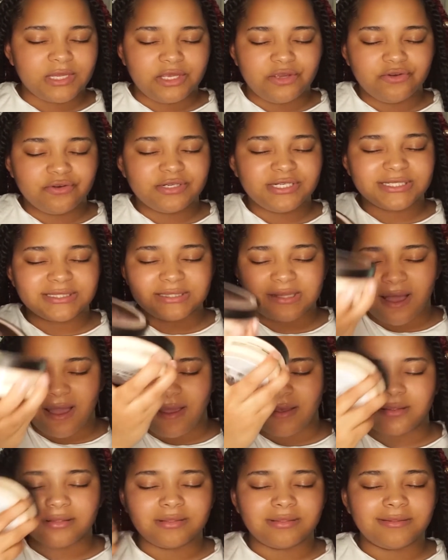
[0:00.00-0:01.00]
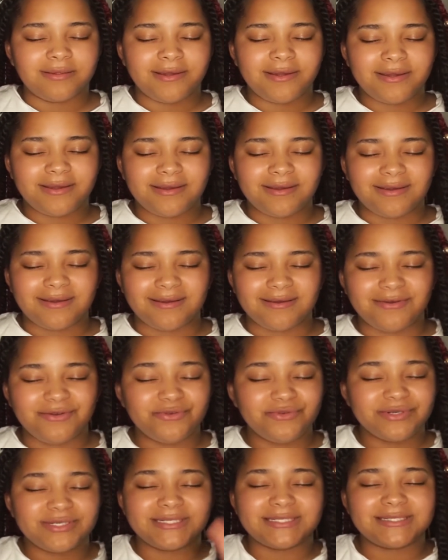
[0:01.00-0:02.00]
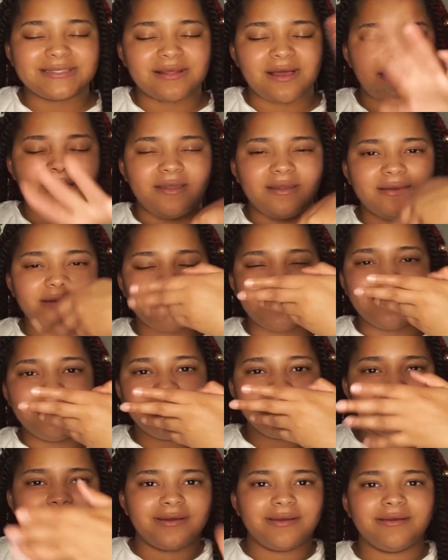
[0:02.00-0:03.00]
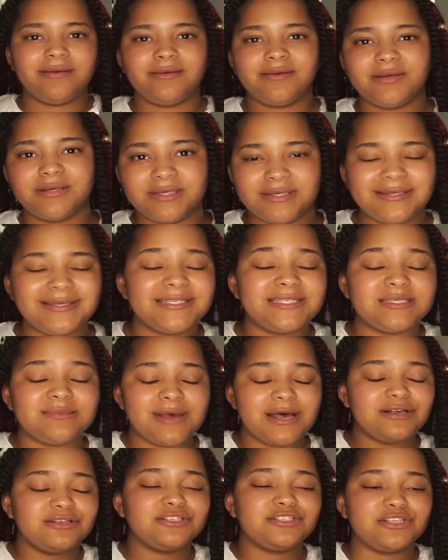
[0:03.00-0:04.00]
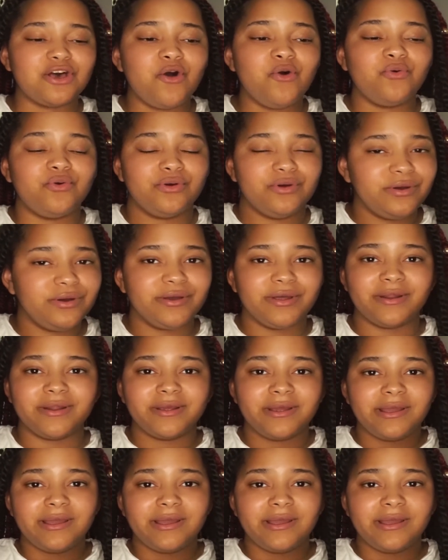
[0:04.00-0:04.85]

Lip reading: you could just like lick it, you could just like eat it. It smells so good.